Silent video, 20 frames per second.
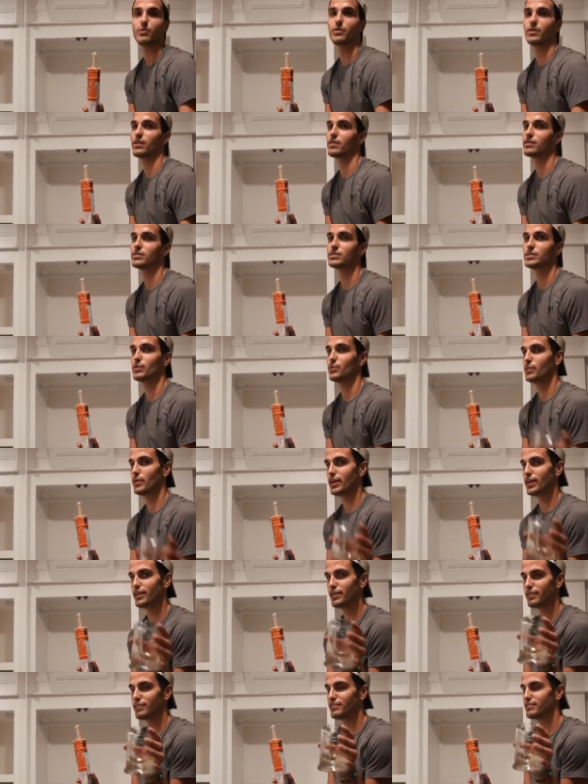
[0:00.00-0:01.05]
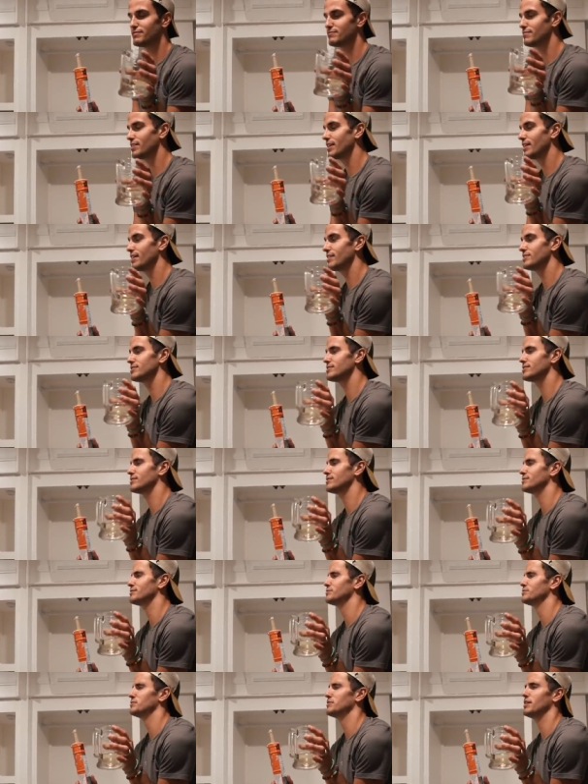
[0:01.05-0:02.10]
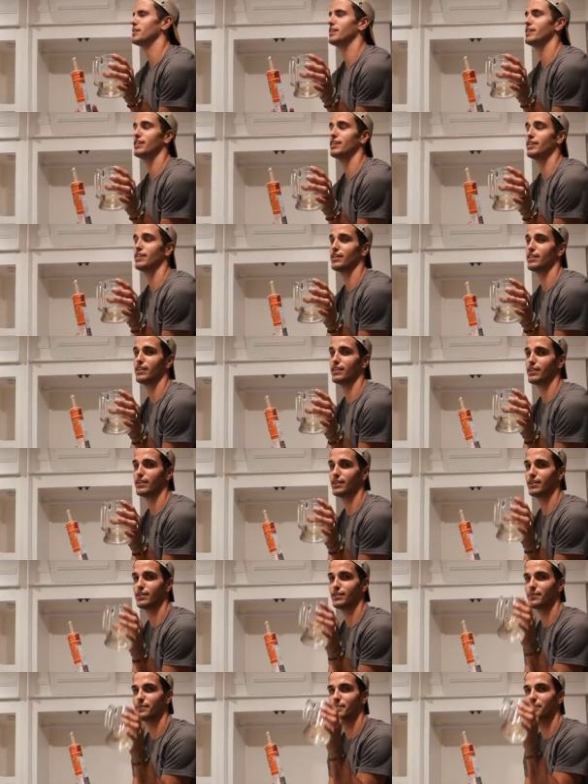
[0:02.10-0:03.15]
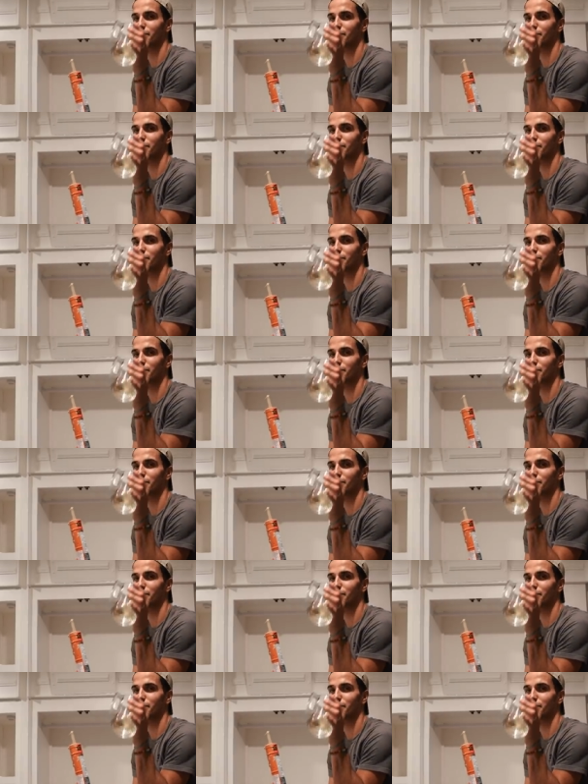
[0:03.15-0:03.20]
where there's a will, there's a way.